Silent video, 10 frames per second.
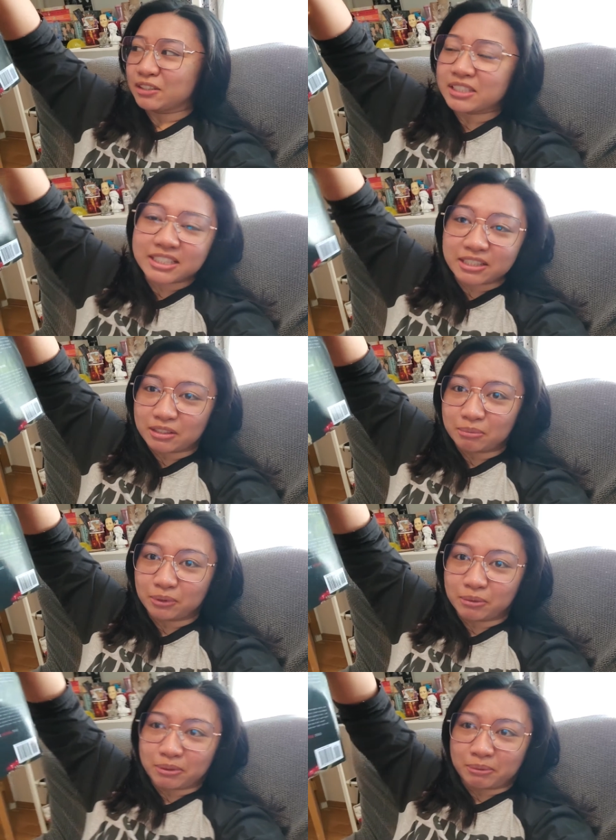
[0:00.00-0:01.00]
can see it in the
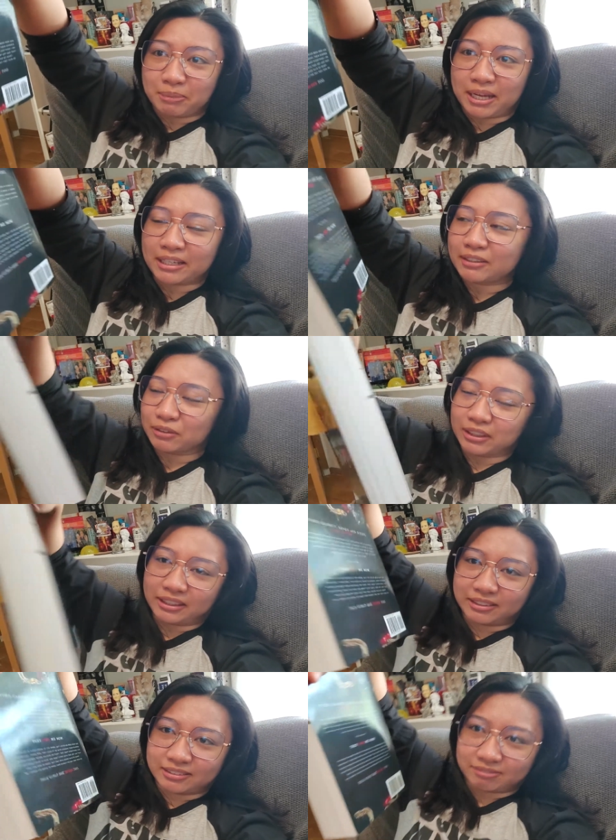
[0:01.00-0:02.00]
blur with the back or
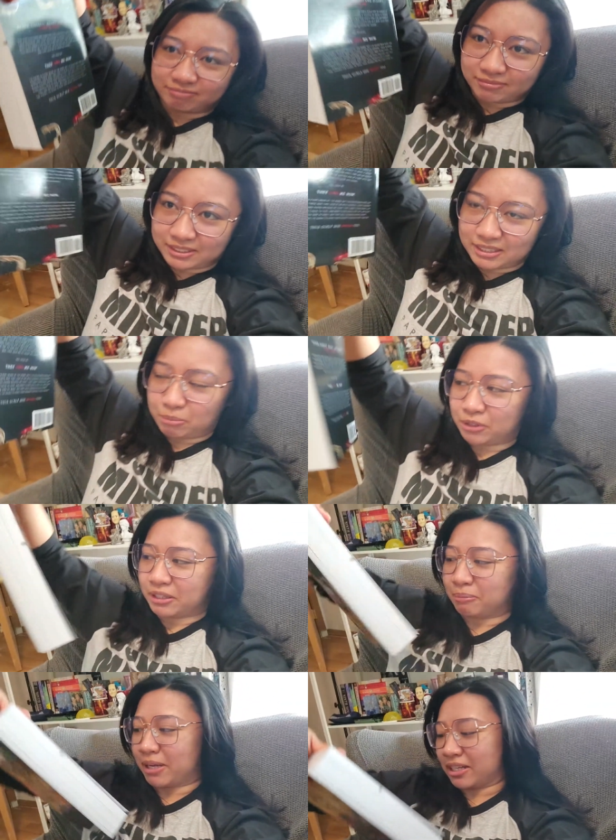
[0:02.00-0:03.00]
like the summary at
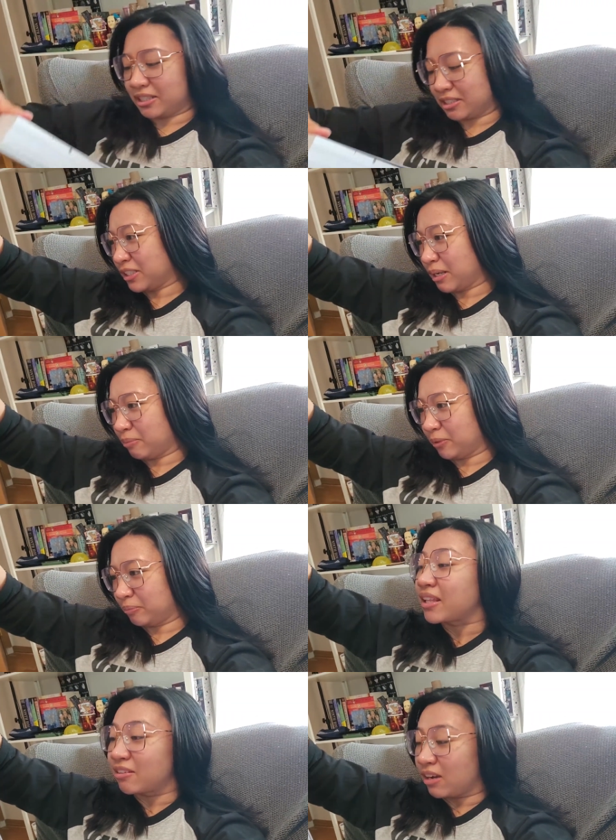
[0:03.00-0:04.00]
the back. For example,
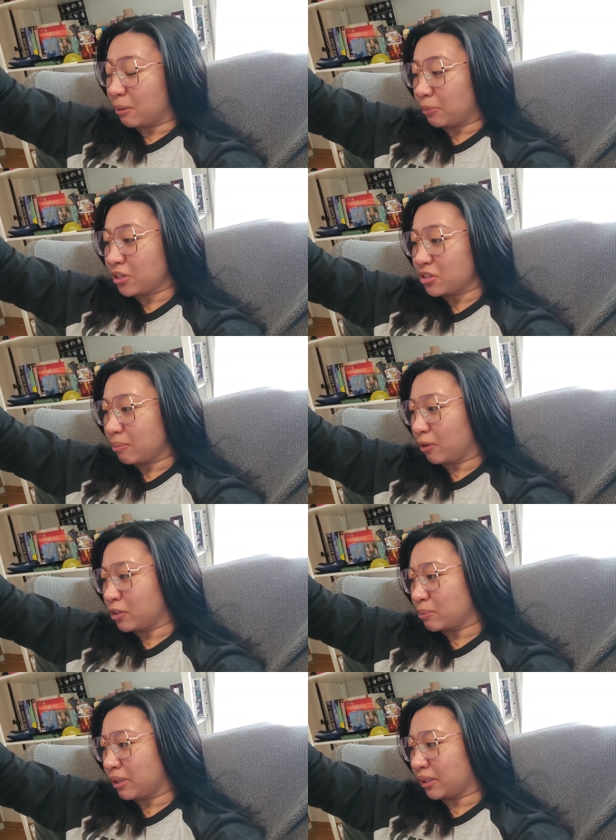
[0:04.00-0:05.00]
the vipers, I'm going
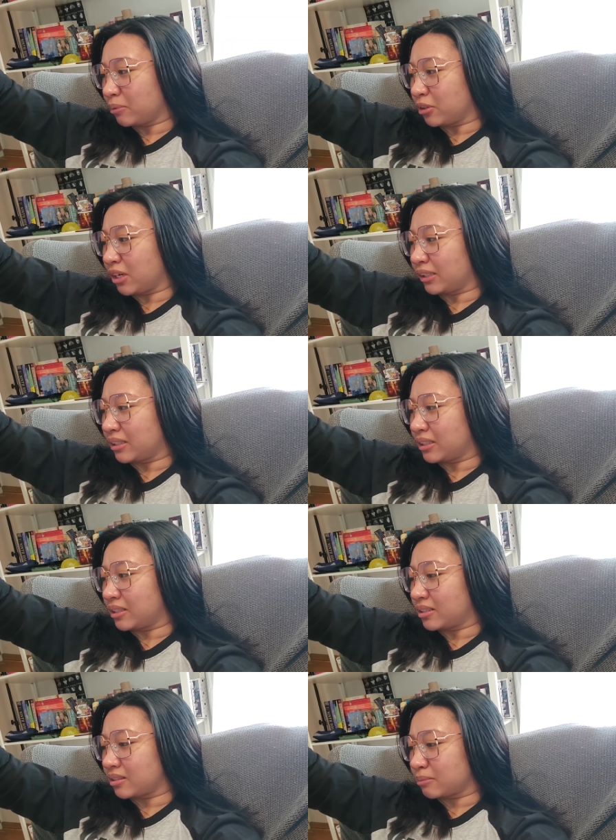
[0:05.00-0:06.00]
to make them regret the day
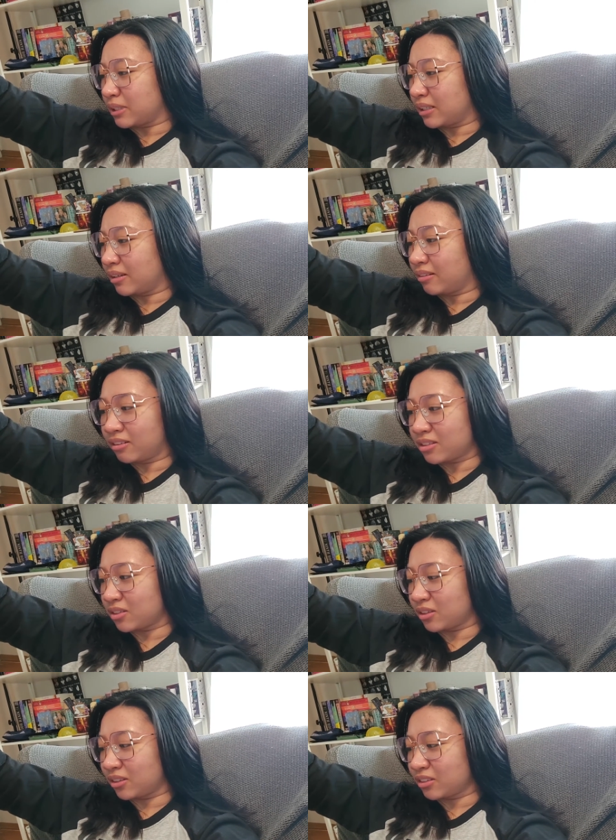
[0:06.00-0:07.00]
they took me. This
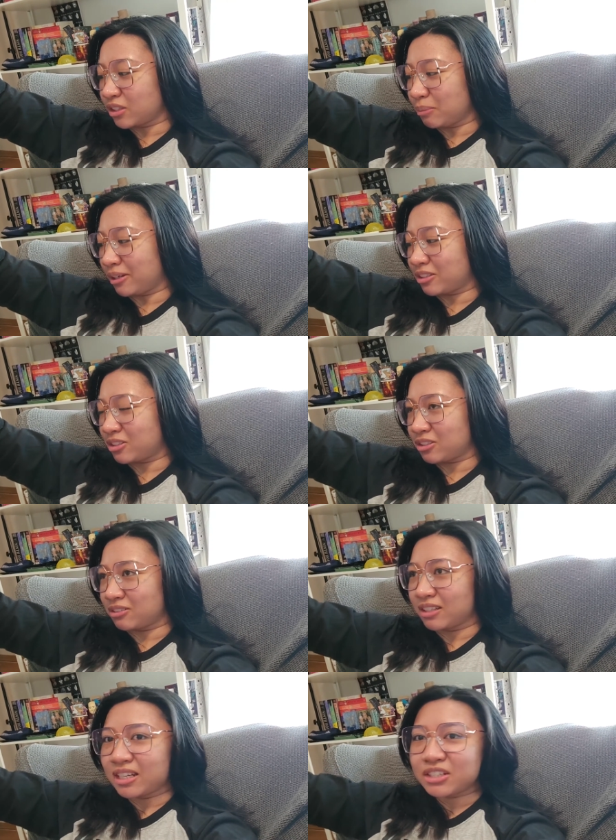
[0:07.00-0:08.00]
girl, she bites too.
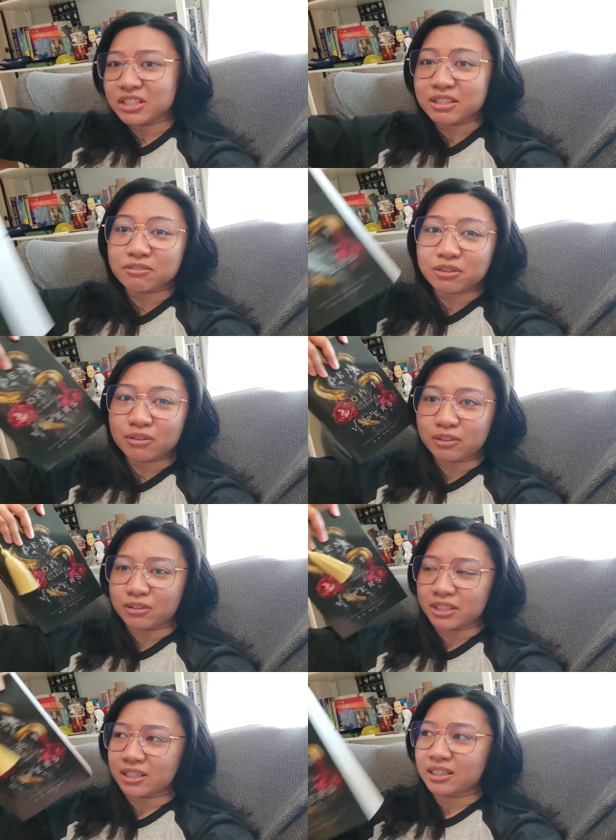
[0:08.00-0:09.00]
She has a few of
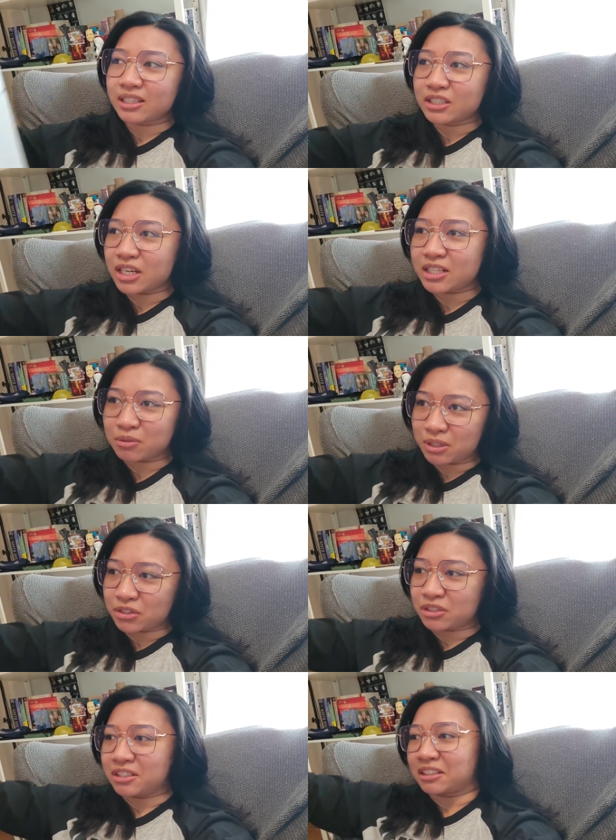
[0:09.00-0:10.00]
those, like she asks a
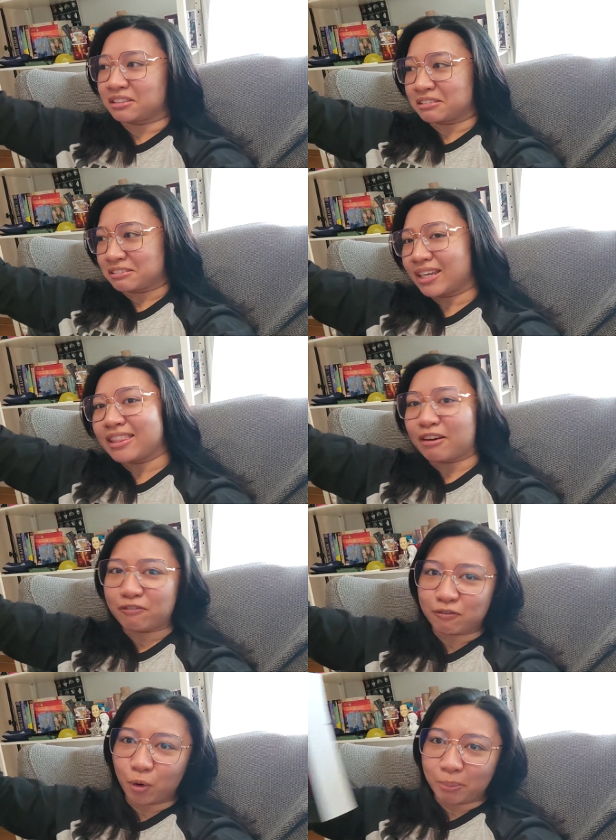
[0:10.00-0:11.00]
question and then in that
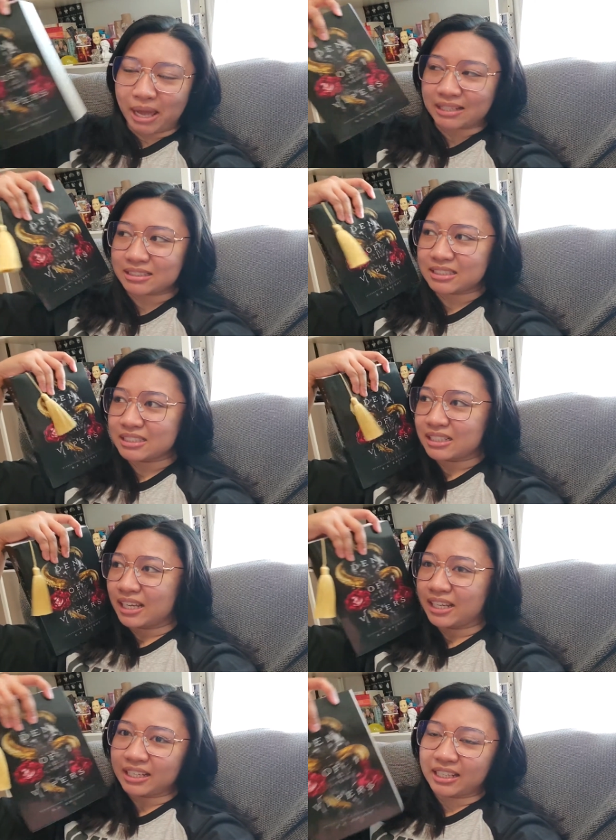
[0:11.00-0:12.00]
format,
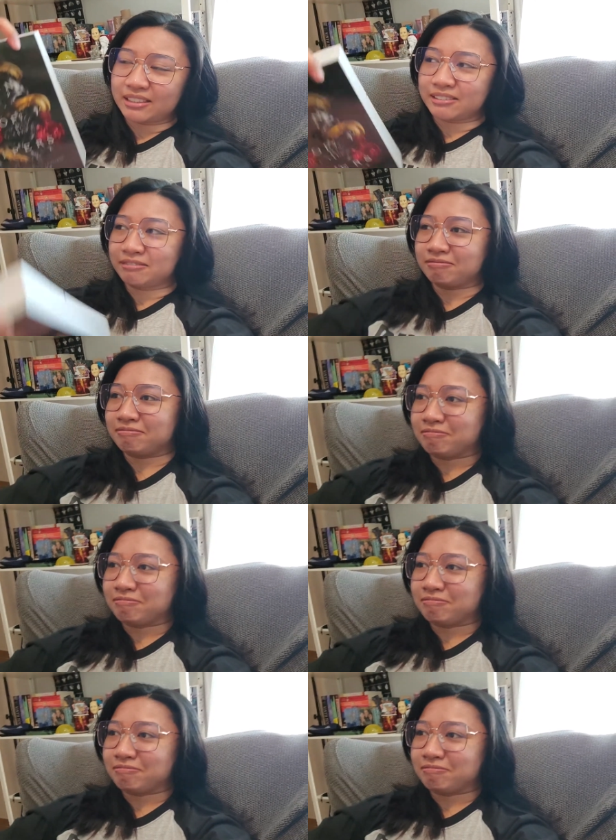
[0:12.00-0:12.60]
and then